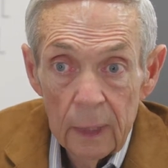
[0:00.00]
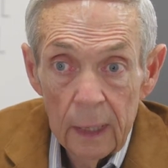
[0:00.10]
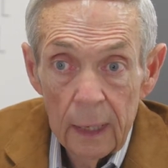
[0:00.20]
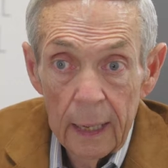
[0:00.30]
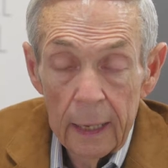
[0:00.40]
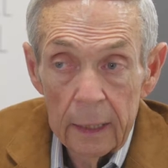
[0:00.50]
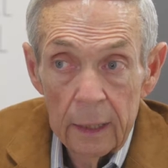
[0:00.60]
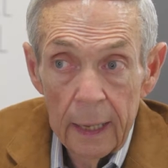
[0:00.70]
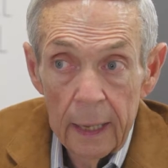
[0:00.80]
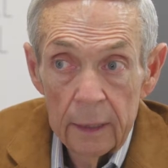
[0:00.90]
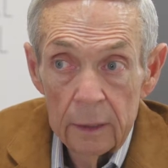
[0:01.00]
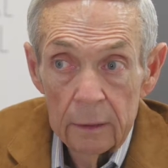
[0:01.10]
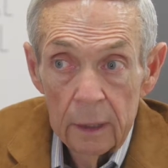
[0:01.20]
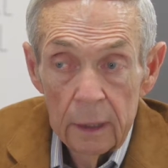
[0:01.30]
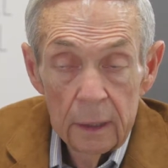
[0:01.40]
And I had
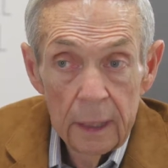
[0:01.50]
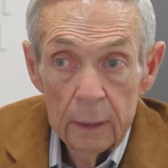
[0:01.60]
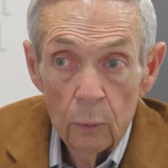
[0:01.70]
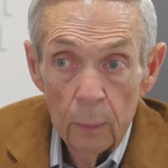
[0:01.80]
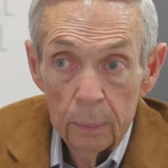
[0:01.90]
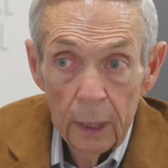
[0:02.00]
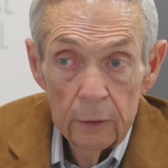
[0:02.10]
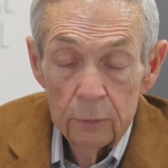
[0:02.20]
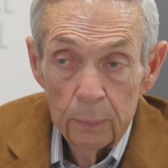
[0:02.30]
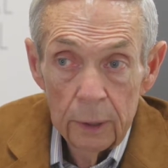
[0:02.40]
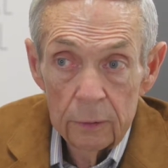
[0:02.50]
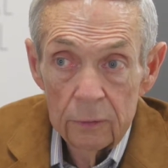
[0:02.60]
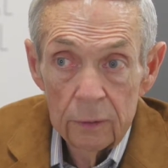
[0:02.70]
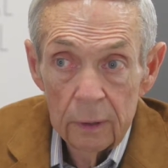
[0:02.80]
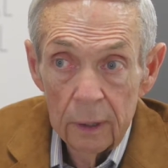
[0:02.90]
knee
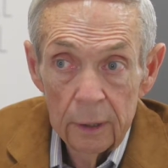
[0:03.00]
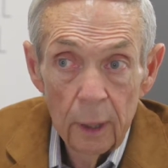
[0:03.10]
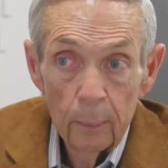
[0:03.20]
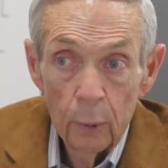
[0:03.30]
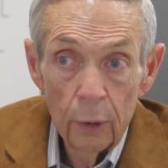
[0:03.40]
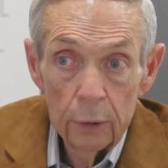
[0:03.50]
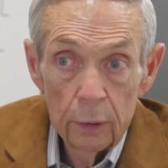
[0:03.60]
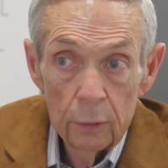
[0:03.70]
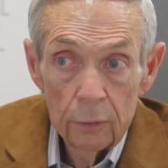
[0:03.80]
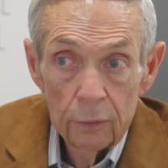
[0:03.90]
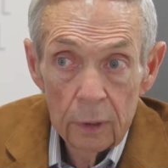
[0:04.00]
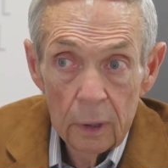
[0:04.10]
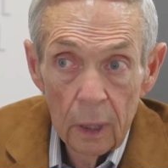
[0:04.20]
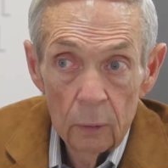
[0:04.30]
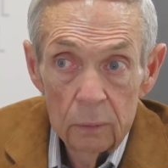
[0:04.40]
replacements a number of years
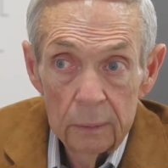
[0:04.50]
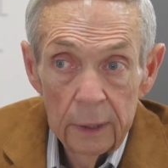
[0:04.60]
ago,